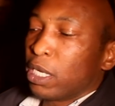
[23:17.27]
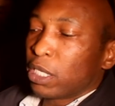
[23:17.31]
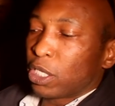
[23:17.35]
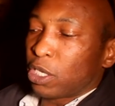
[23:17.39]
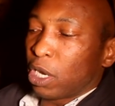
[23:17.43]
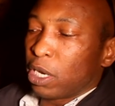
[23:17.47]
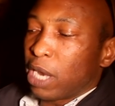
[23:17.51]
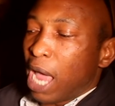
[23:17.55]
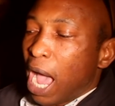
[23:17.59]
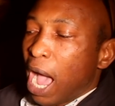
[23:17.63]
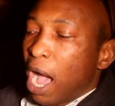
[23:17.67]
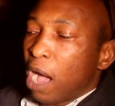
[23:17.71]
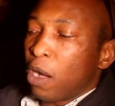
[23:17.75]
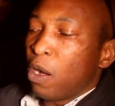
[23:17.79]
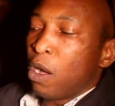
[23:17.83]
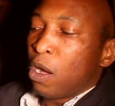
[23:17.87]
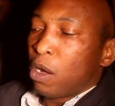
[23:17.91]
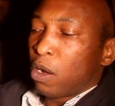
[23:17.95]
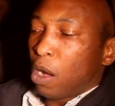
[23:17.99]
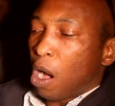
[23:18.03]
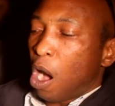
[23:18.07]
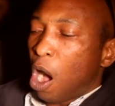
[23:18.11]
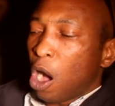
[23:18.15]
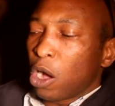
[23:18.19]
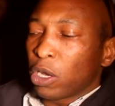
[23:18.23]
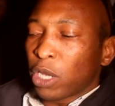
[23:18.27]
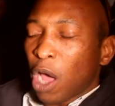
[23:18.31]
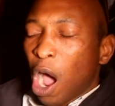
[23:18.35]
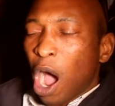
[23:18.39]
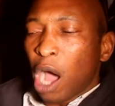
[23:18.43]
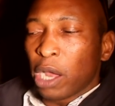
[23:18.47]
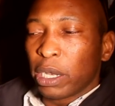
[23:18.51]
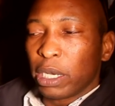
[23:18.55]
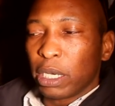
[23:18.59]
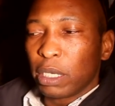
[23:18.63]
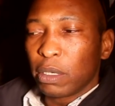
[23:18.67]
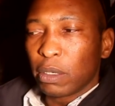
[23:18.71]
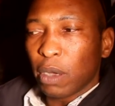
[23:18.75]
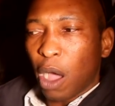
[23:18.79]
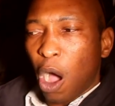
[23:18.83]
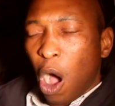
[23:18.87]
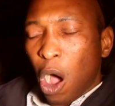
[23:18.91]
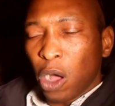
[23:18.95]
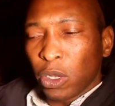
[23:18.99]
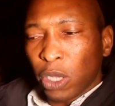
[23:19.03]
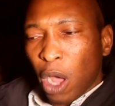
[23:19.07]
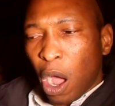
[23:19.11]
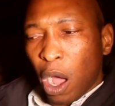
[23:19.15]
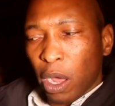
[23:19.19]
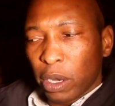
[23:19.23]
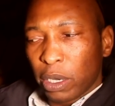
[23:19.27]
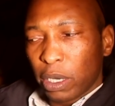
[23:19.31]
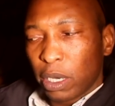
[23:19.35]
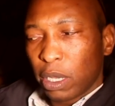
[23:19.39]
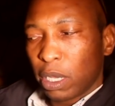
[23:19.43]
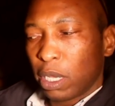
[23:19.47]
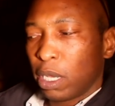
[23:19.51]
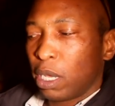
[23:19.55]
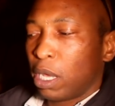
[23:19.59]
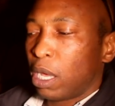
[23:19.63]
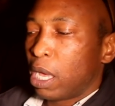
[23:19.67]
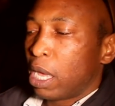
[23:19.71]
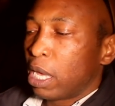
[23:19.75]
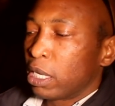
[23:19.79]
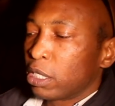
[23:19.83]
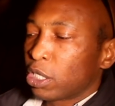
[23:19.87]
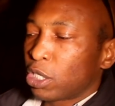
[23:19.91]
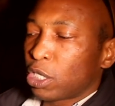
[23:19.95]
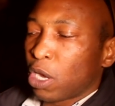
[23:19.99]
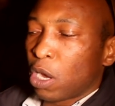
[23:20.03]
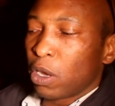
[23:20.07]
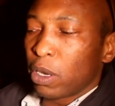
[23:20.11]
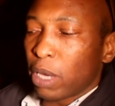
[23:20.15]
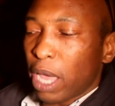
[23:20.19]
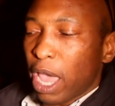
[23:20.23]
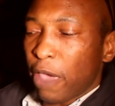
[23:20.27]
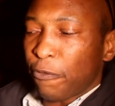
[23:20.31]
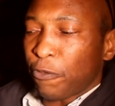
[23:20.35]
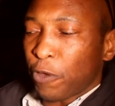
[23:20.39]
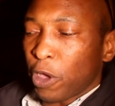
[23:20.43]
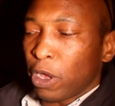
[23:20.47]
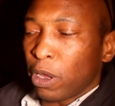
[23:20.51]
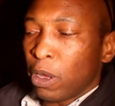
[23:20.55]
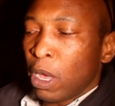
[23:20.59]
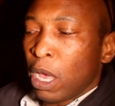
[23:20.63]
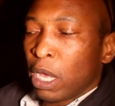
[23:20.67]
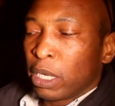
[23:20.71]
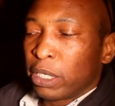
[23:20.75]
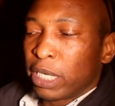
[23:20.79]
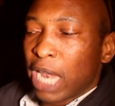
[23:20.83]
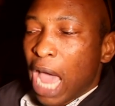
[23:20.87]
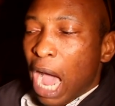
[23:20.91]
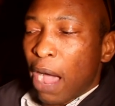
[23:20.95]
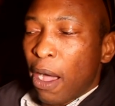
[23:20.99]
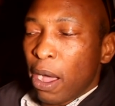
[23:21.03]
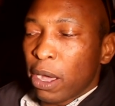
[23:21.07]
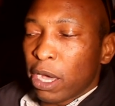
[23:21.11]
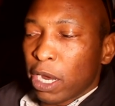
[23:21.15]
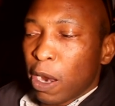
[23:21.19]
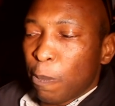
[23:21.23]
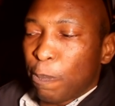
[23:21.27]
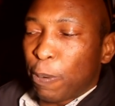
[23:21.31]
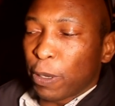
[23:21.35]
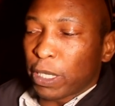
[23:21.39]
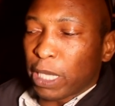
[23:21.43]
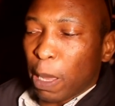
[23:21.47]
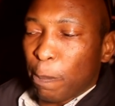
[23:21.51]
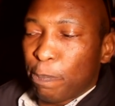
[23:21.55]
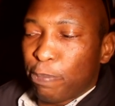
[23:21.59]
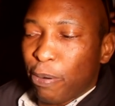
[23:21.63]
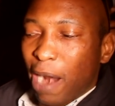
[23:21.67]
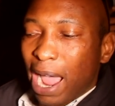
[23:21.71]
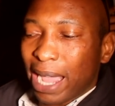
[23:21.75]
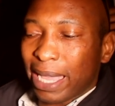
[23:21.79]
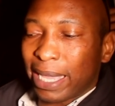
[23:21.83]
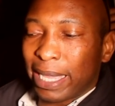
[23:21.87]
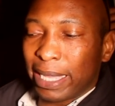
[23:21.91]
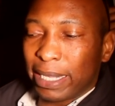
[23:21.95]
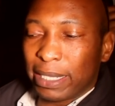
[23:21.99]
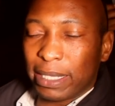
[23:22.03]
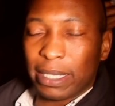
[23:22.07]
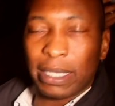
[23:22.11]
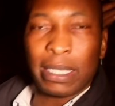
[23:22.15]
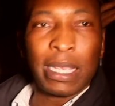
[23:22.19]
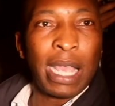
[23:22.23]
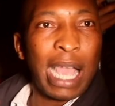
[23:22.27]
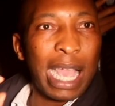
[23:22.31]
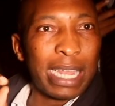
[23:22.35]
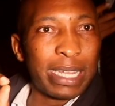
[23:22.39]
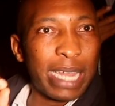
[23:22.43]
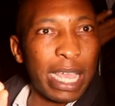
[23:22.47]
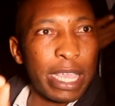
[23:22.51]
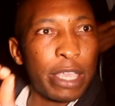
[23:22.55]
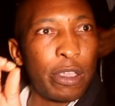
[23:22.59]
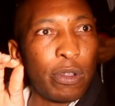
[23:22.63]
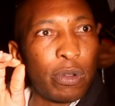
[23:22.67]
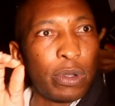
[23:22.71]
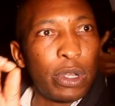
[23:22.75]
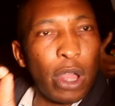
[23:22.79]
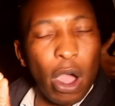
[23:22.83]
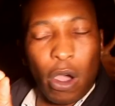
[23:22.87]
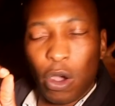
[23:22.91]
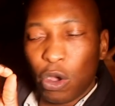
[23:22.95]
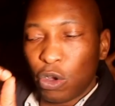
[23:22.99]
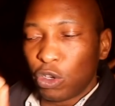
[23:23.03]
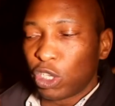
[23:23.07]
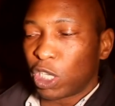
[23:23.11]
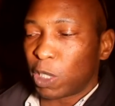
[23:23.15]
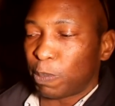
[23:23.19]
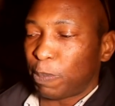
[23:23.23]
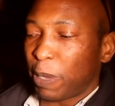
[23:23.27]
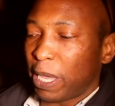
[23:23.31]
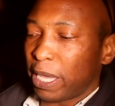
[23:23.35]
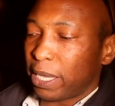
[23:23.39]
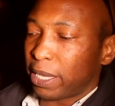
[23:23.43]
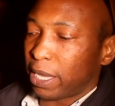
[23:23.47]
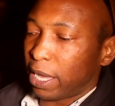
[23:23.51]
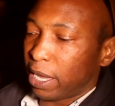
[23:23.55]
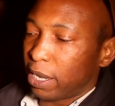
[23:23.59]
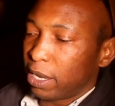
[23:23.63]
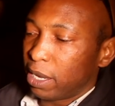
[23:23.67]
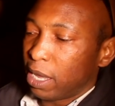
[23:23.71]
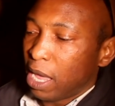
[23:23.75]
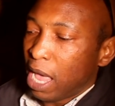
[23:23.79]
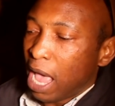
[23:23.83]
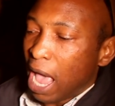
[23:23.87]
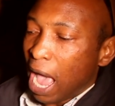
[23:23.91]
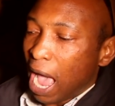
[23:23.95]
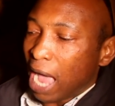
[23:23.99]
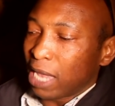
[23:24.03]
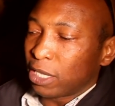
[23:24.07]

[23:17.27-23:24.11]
So now, hold on, hold on. So if you, now I'm going to put the brackets, and then you know who's speaking.